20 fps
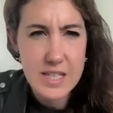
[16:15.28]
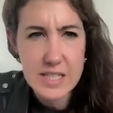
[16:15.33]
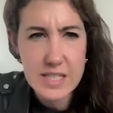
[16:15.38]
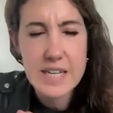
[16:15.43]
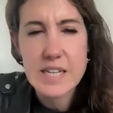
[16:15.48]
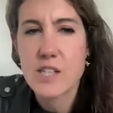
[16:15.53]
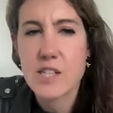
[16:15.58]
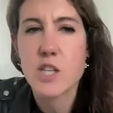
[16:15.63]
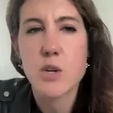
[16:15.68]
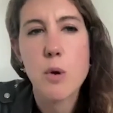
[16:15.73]

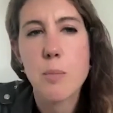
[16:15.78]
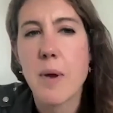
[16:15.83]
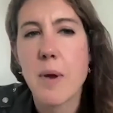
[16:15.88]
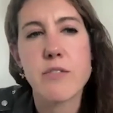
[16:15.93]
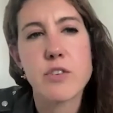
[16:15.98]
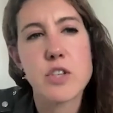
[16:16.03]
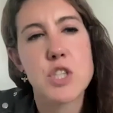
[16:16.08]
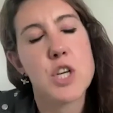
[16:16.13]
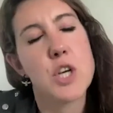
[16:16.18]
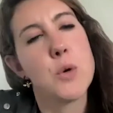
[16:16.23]
didn't do a
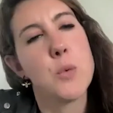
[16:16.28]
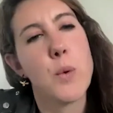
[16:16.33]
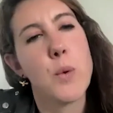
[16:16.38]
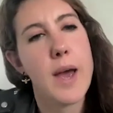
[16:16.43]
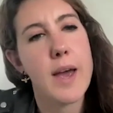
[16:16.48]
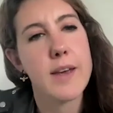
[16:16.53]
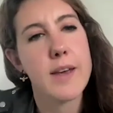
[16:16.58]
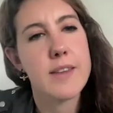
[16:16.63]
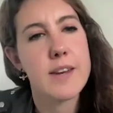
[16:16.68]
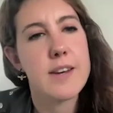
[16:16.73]
bit of a
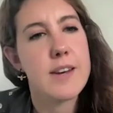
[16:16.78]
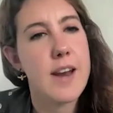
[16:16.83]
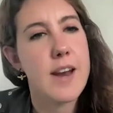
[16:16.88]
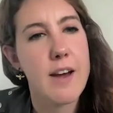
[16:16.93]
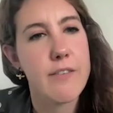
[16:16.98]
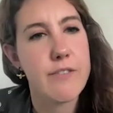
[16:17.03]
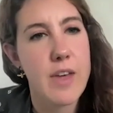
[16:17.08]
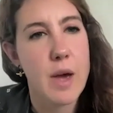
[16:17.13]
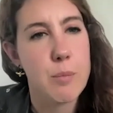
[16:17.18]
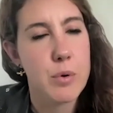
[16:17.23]
two-way. They didn't
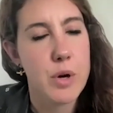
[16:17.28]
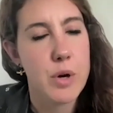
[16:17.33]
have that